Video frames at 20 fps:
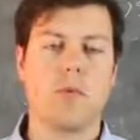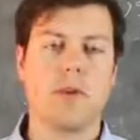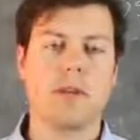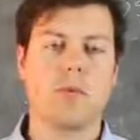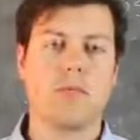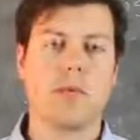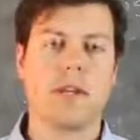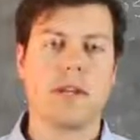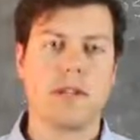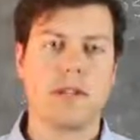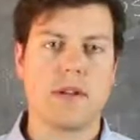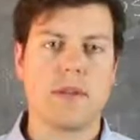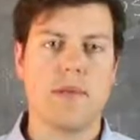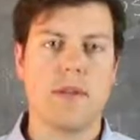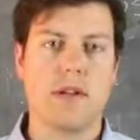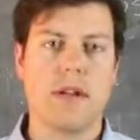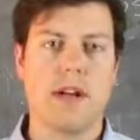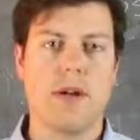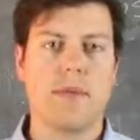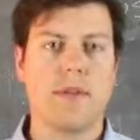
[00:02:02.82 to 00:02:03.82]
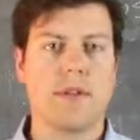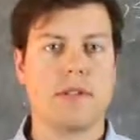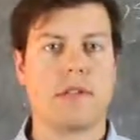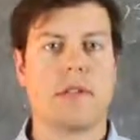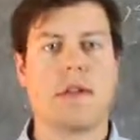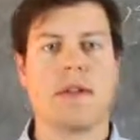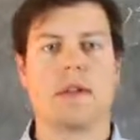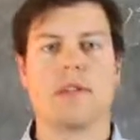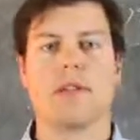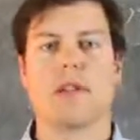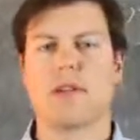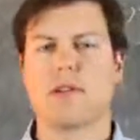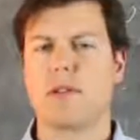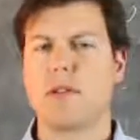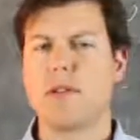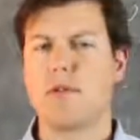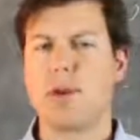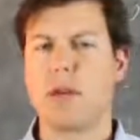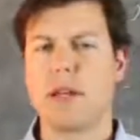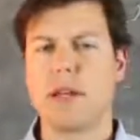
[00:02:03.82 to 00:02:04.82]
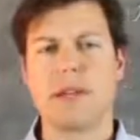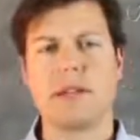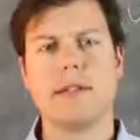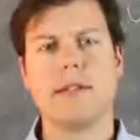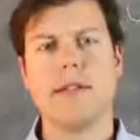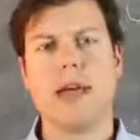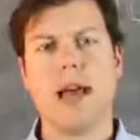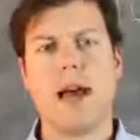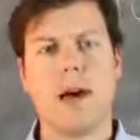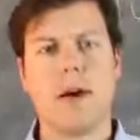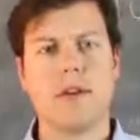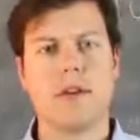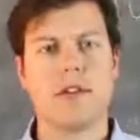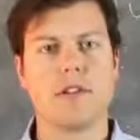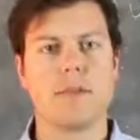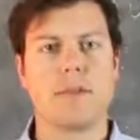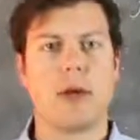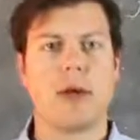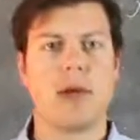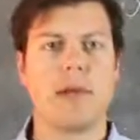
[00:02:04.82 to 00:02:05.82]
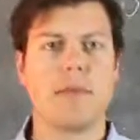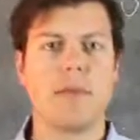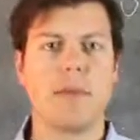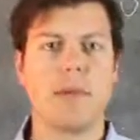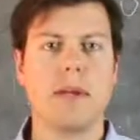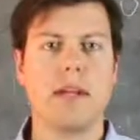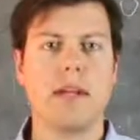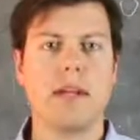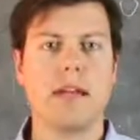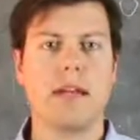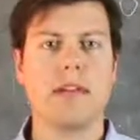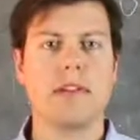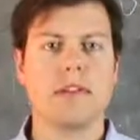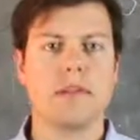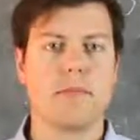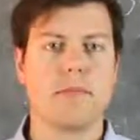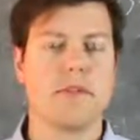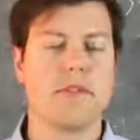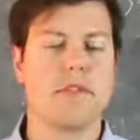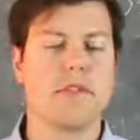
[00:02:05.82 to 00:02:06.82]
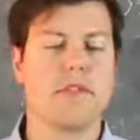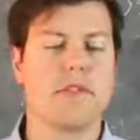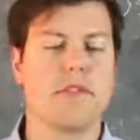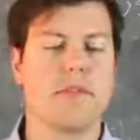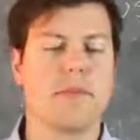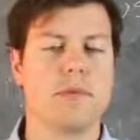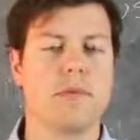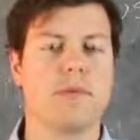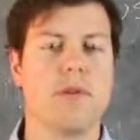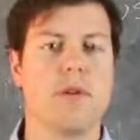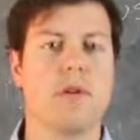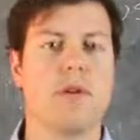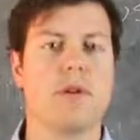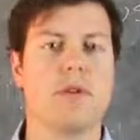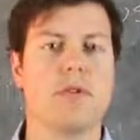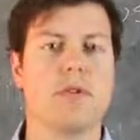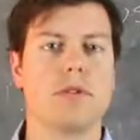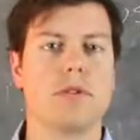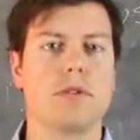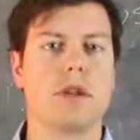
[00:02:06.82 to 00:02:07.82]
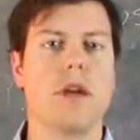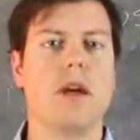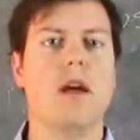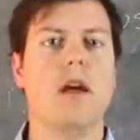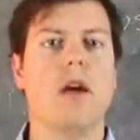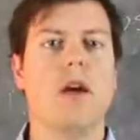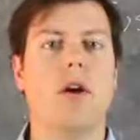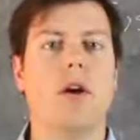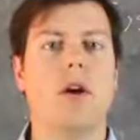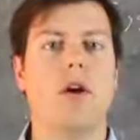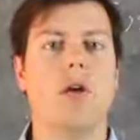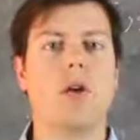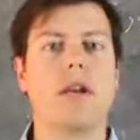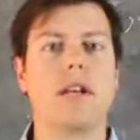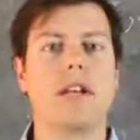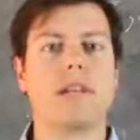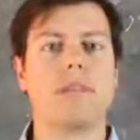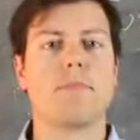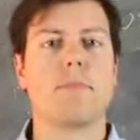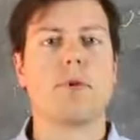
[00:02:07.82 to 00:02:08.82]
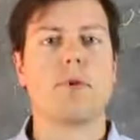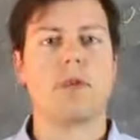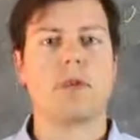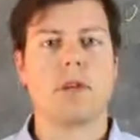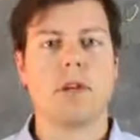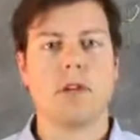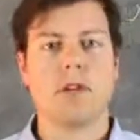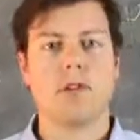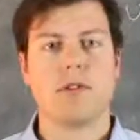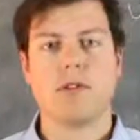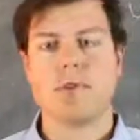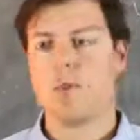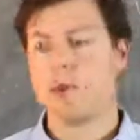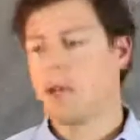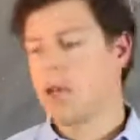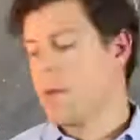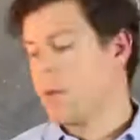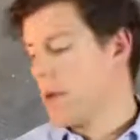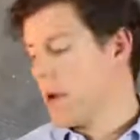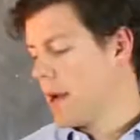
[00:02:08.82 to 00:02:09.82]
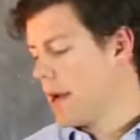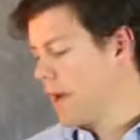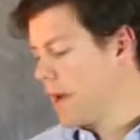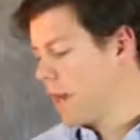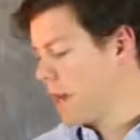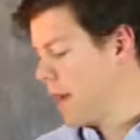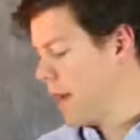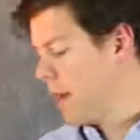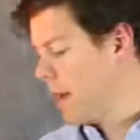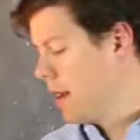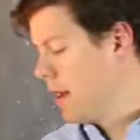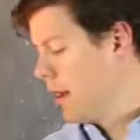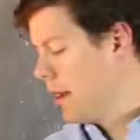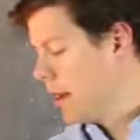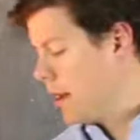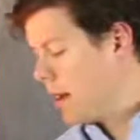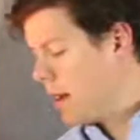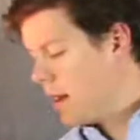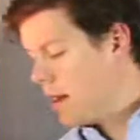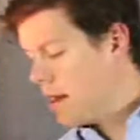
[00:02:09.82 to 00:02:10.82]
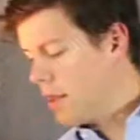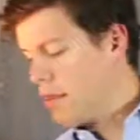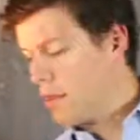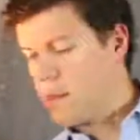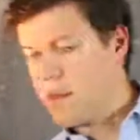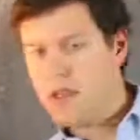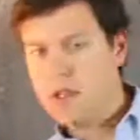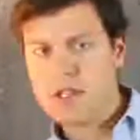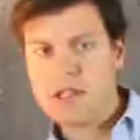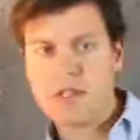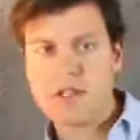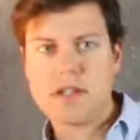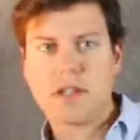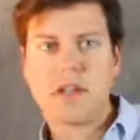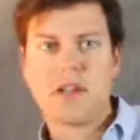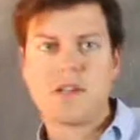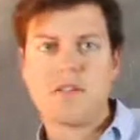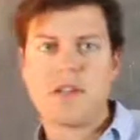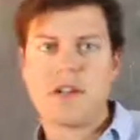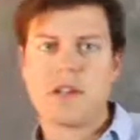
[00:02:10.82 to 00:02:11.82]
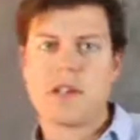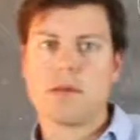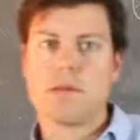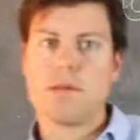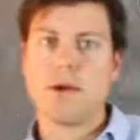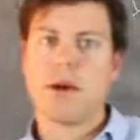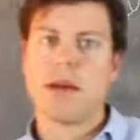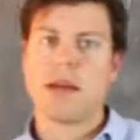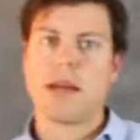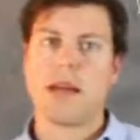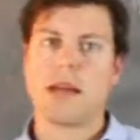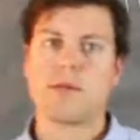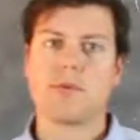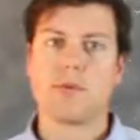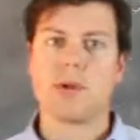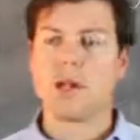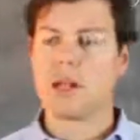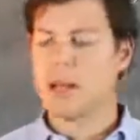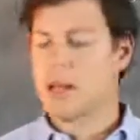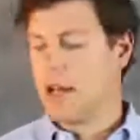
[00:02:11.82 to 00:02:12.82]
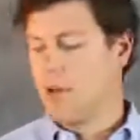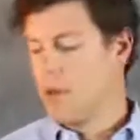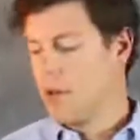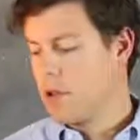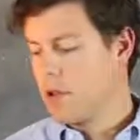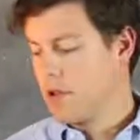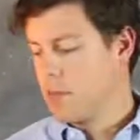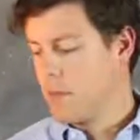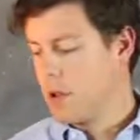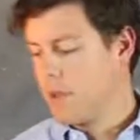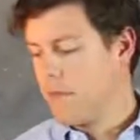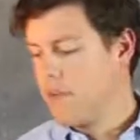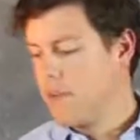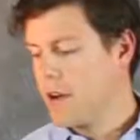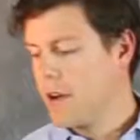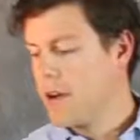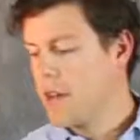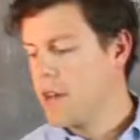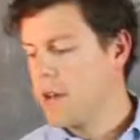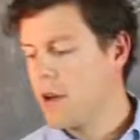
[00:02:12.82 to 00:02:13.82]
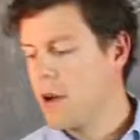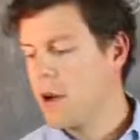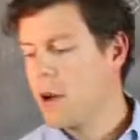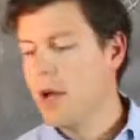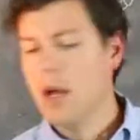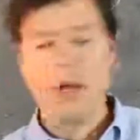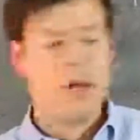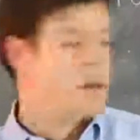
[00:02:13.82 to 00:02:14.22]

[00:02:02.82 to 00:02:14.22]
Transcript: what's being said right now, but the stock is actually trading down despite beating estimates in terms of earnings per share. So we'll keep an eye on that. This is the Investing Podcast. We like to have a little bit of fun here.